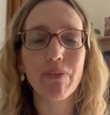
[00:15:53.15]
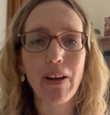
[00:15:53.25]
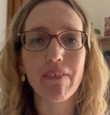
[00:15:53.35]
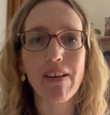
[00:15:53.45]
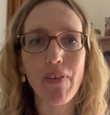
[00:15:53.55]

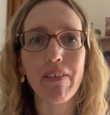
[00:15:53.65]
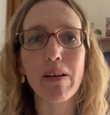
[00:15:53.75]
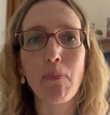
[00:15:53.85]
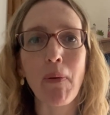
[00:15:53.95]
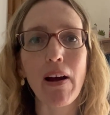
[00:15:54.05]
very,
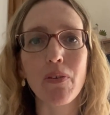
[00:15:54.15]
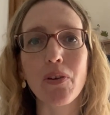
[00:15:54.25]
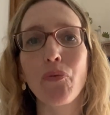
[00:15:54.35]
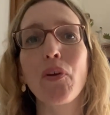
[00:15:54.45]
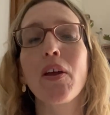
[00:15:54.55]
very proud
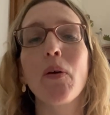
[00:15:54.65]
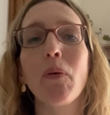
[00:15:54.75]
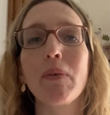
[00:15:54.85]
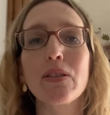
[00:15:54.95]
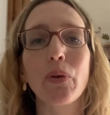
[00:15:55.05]
of
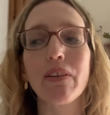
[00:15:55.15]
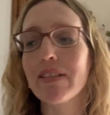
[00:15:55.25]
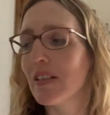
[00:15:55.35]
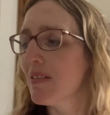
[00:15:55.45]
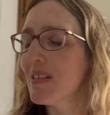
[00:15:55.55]
when we saw the
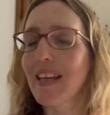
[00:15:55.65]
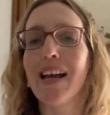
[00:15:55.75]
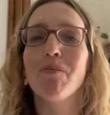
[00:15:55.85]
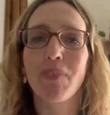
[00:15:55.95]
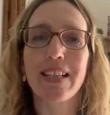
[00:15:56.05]
results. So yeah,
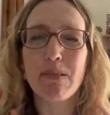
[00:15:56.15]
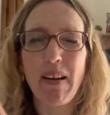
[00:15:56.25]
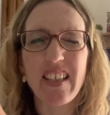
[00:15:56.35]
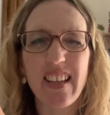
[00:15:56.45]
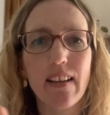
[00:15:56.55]
they
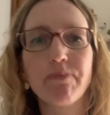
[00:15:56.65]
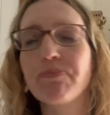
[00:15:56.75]
smashed it.